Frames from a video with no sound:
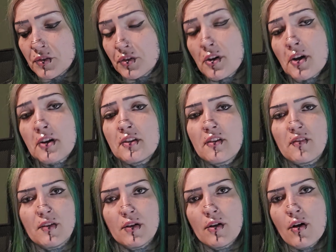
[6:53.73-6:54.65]
they're not going to
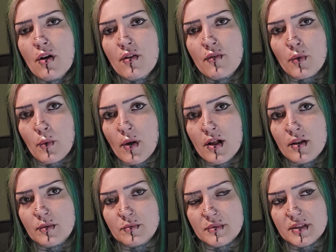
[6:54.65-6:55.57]
feel
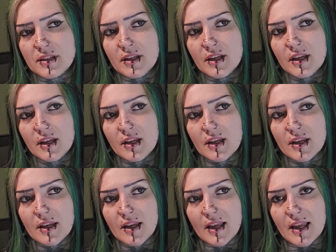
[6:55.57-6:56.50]
overwhelmed.
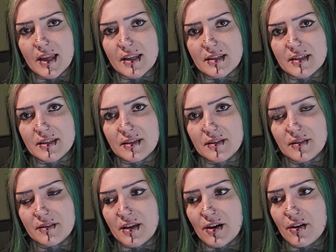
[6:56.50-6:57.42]
And
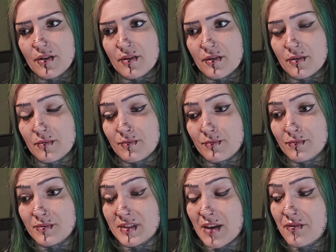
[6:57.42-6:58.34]
they're
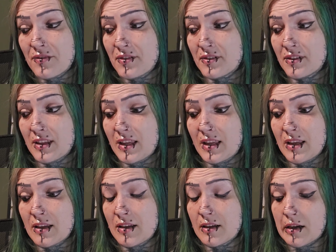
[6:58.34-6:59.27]

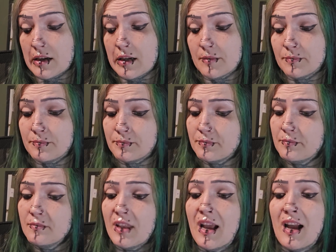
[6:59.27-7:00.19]
definitely
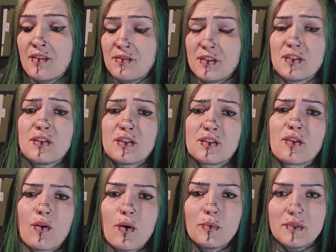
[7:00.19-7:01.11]
have to
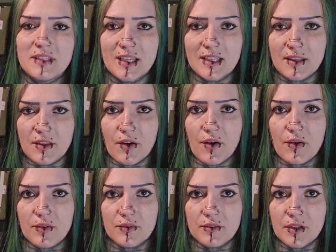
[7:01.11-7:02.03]
sculpt it,
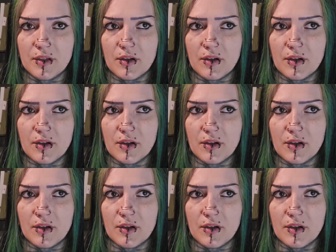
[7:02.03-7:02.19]
though.